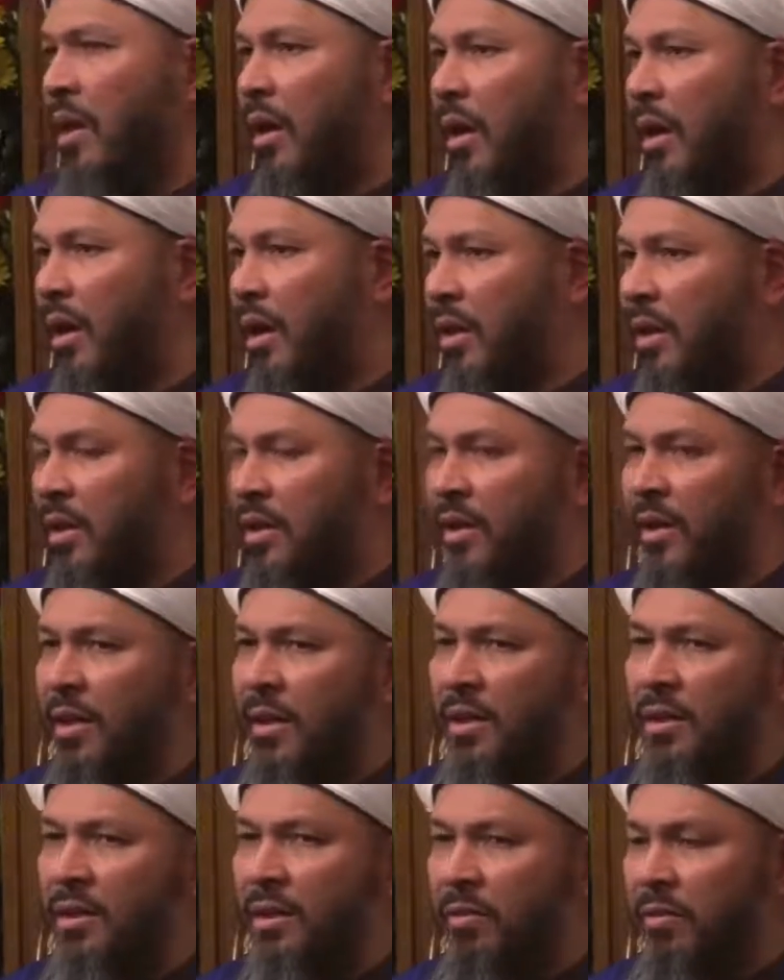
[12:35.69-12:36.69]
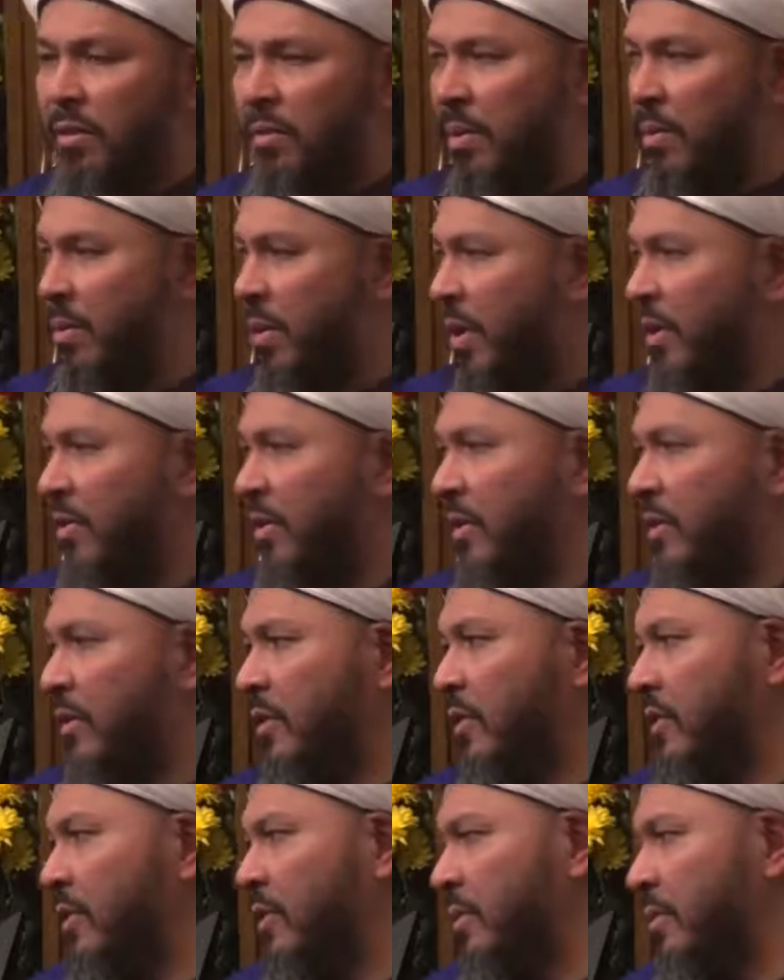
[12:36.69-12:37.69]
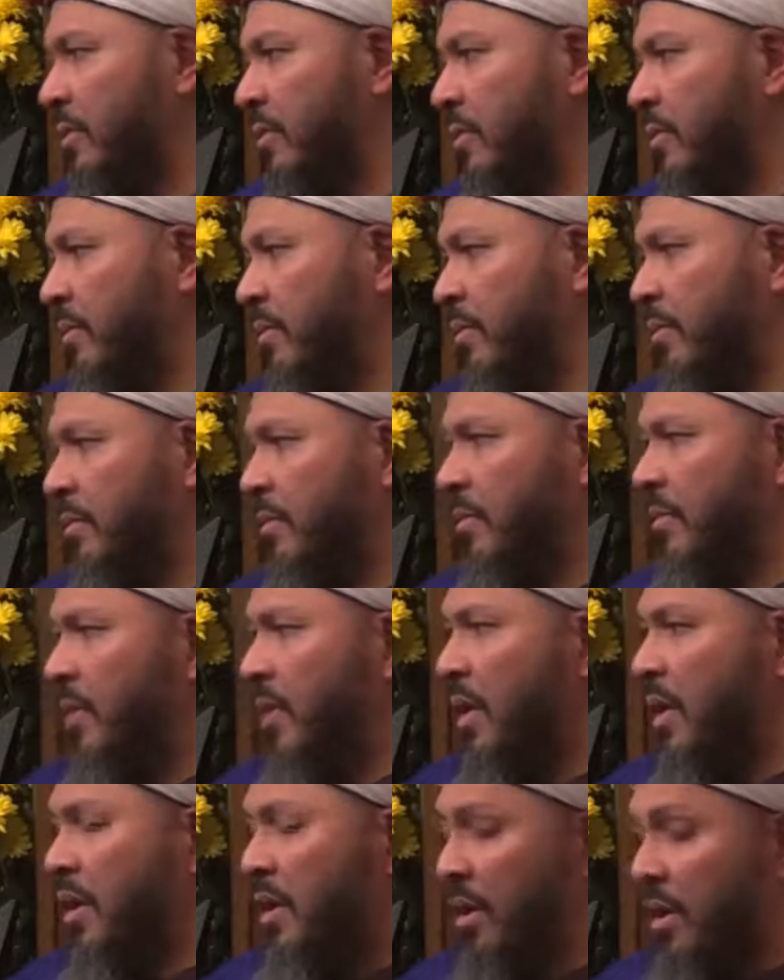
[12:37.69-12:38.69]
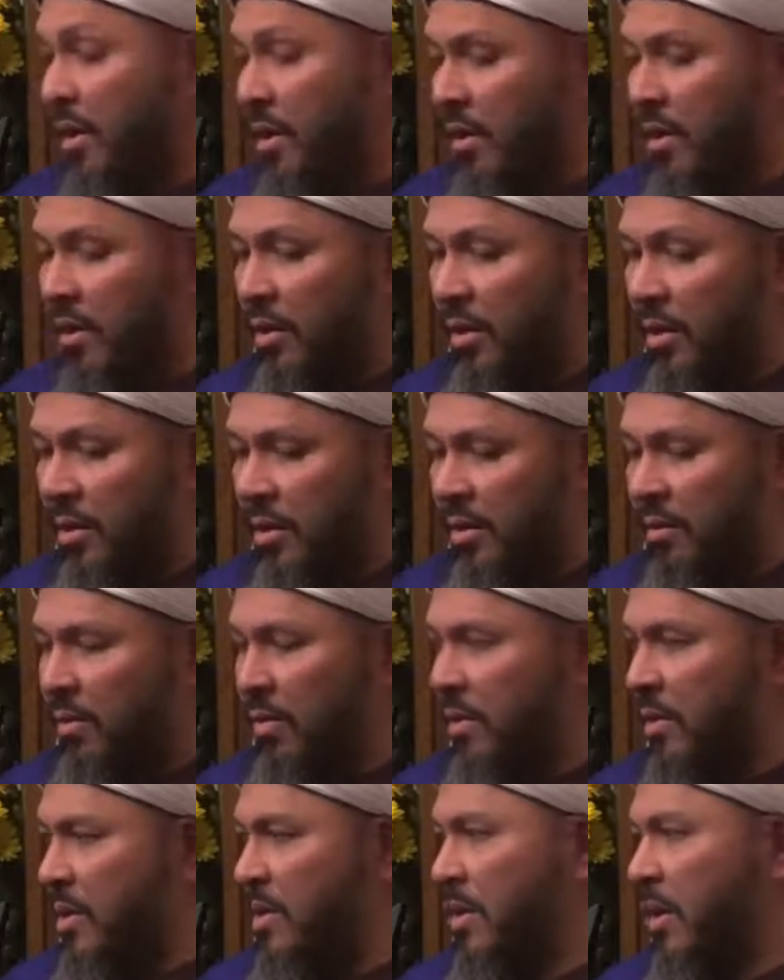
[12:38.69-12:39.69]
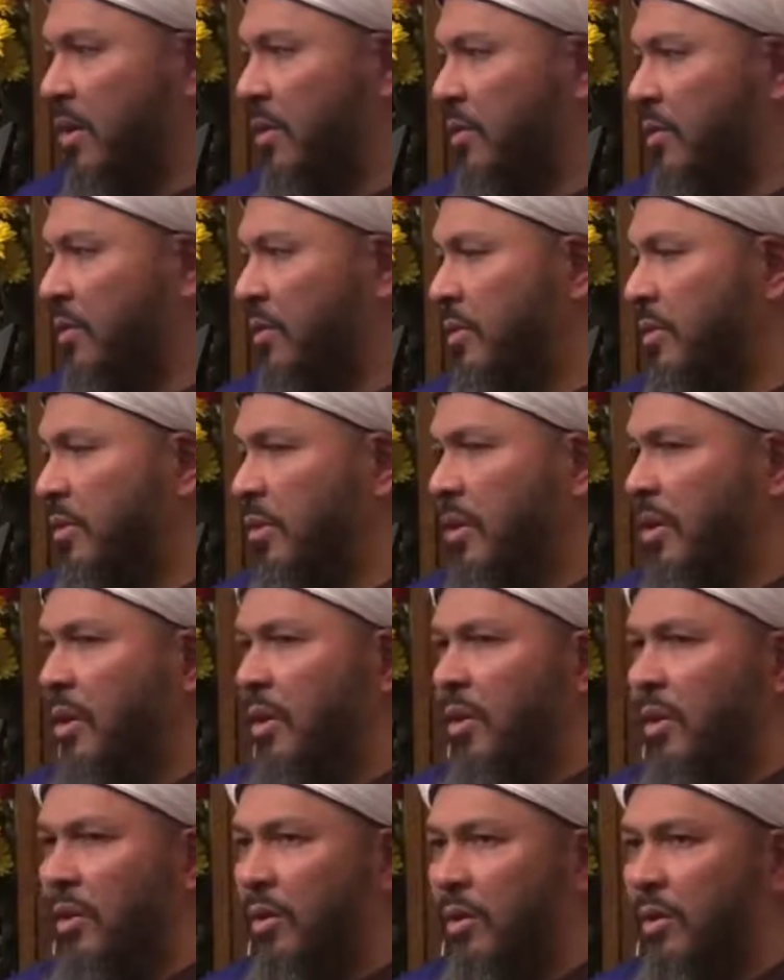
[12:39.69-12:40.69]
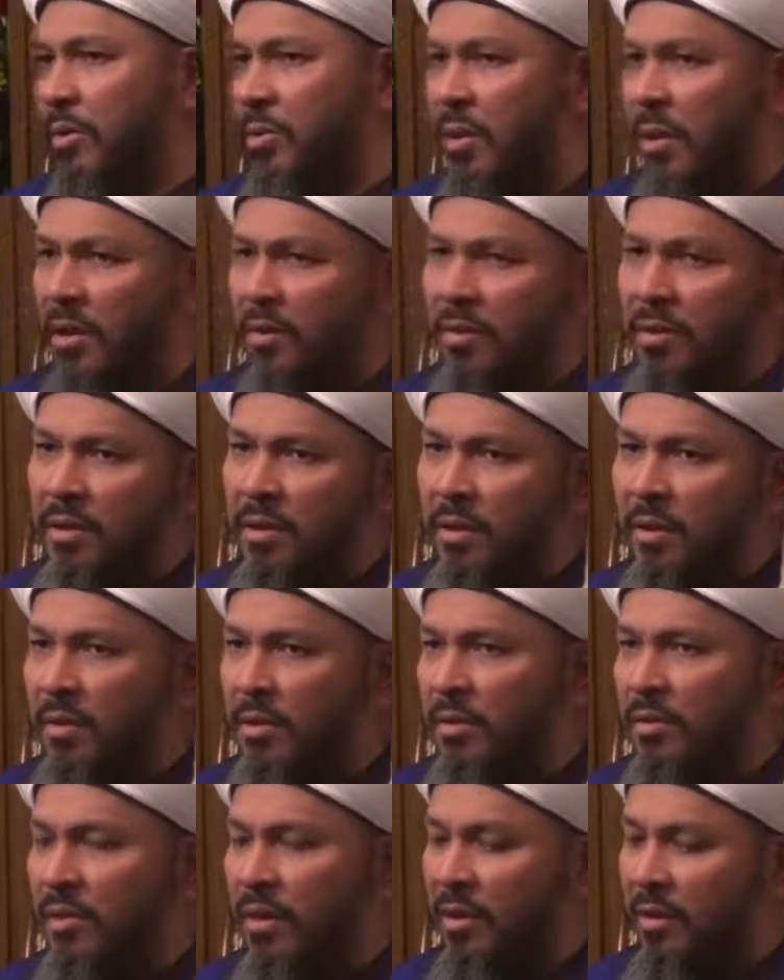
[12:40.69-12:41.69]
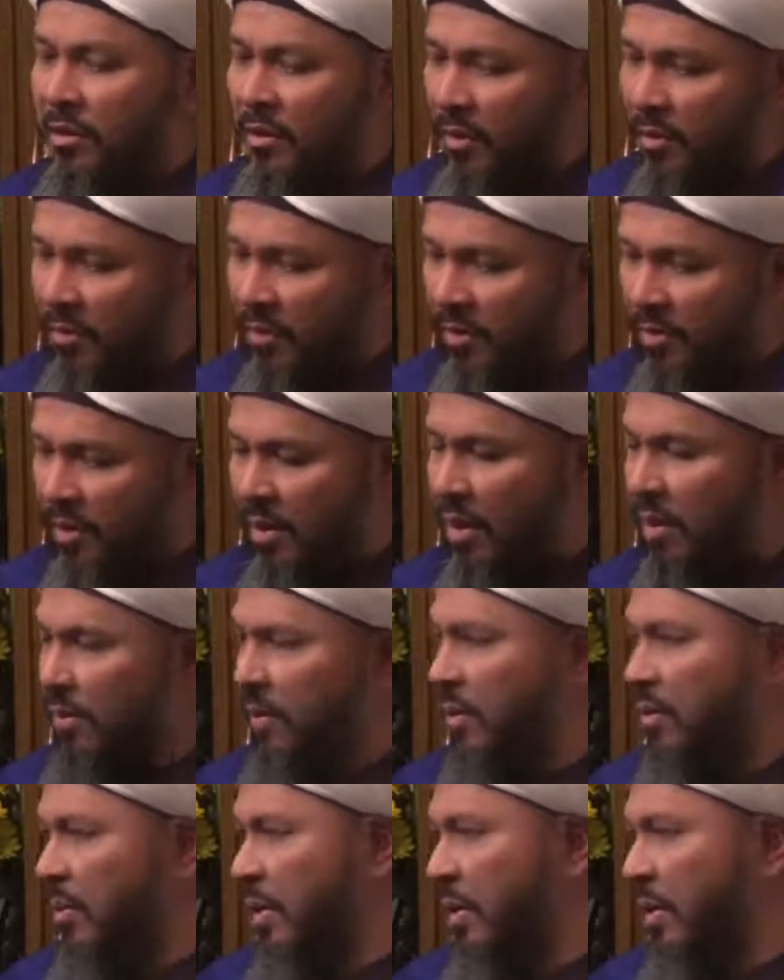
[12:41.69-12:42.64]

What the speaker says: Nothing they learn from the prophets, nothing they learn from the saints. No prophet and no saint says this life